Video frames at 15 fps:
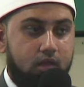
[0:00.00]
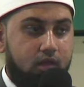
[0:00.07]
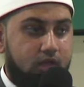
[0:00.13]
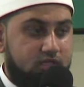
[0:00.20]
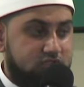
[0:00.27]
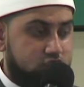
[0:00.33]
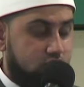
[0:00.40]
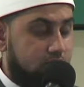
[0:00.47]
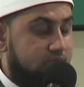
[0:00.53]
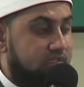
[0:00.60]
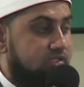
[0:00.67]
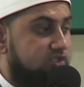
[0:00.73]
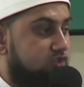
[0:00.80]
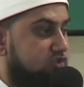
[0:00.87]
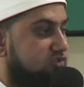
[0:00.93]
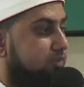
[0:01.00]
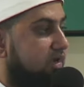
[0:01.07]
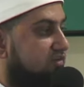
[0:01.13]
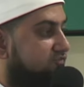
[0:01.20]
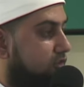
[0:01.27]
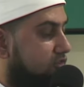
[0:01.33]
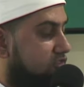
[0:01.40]
Extremely
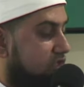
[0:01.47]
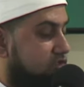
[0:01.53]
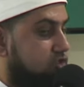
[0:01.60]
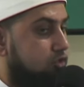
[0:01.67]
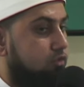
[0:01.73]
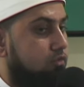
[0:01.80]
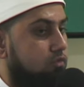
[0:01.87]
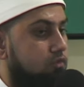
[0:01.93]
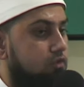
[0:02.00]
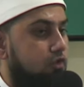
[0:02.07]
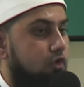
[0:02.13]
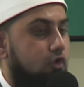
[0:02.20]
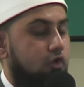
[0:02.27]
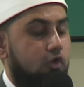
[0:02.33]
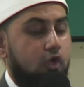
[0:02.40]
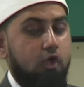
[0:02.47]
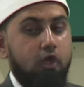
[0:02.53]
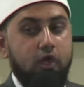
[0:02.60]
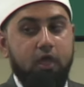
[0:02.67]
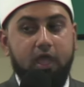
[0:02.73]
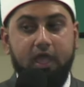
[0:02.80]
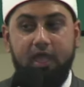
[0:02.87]
disrespectful thing to do.
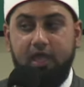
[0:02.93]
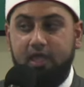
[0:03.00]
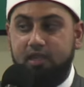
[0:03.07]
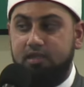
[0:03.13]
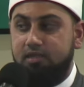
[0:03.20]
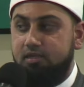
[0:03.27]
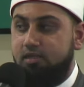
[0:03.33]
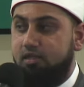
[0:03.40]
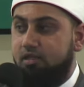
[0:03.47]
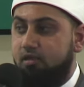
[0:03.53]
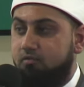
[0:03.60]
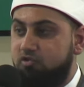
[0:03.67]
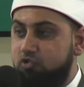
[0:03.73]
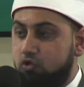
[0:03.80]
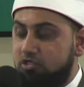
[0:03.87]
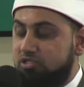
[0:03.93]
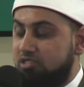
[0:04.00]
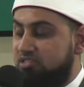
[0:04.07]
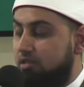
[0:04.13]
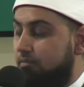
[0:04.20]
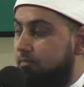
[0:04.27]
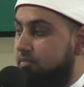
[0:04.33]
And
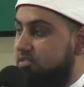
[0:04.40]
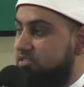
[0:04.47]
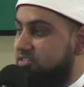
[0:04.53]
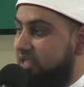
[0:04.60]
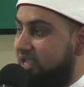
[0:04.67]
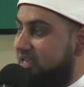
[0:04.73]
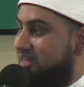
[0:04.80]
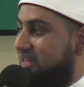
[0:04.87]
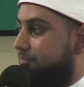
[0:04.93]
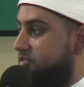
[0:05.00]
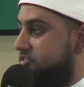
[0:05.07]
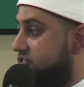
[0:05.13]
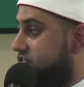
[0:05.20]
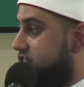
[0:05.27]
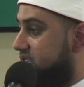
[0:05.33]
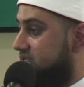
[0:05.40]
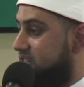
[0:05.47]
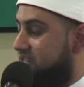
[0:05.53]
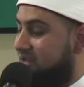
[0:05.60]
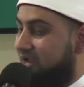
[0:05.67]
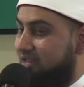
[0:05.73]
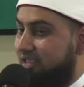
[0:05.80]
Rasulullah stayed in that position. He did
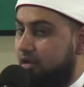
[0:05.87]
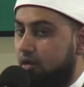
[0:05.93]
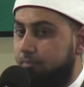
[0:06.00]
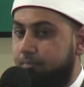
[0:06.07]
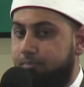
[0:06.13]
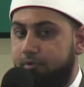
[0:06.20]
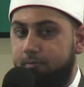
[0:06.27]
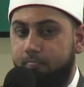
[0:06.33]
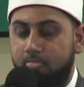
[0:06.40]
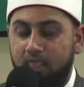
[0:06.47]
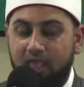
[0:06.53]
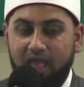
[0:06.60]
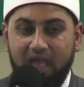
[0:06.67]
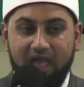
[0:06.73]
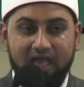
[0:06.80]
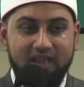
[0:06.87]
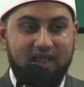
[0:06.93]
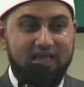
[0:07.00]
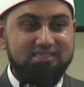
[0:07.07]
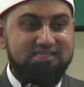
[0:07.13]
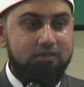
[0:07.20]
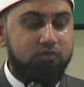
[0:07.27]
not get up. And
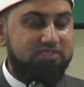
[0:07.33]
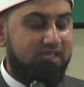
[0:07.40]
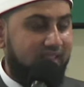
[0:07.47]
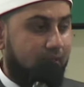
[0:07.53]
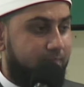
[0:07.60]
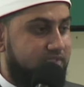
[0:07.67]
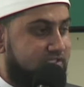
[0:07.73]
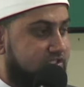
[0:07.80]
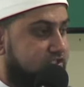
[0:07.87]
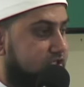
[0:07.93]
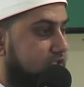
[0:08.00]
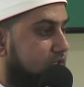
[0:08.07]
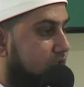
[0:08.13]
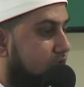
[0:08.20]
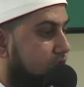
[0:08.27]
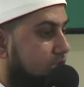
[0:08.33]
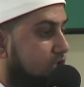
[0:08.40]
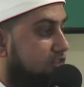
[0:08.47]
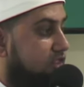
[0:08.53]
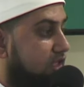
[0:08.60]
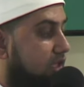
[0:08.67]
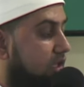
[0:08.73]
as he was in that position,
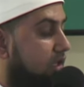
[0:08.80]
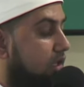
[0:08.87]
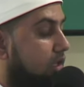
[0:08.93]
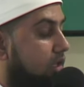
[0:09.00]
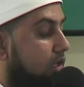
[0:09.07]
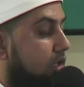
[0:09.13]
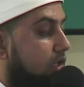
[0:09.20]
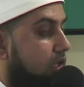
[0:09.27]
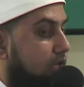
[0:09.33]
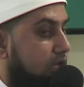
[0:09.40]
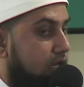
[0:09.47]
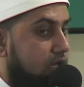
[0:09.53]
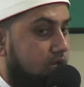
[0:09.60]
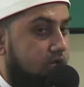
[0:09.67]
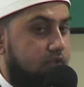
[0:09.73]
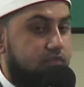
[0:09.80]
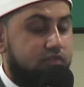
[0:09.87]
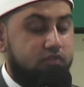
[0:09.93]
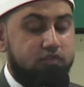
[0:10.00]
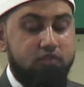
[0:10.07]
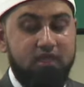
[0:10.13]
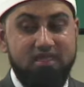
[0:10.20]
the,
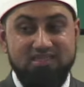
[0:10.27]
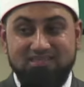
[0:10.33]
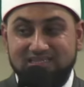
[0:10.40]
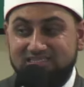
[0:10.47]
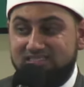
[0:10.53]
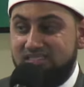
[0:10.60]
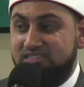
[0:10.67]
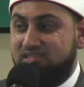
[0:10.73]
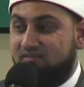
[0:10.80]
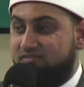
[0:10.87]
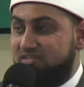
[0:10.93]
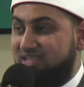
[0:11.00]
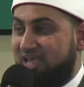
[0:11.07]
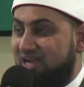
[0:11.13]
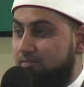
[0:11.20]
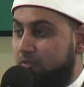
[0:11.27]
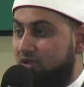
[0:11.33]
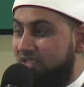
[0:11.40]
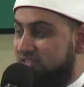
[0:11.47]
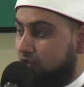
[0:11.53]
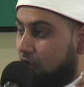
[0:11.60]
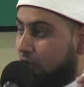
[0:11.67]
uh, the intestines of this animal
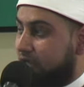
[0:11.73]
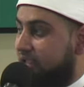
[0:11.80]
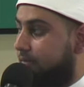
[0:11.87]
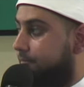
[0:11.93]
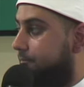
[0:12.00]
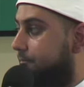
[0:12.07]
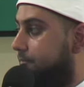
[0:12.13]
is on him,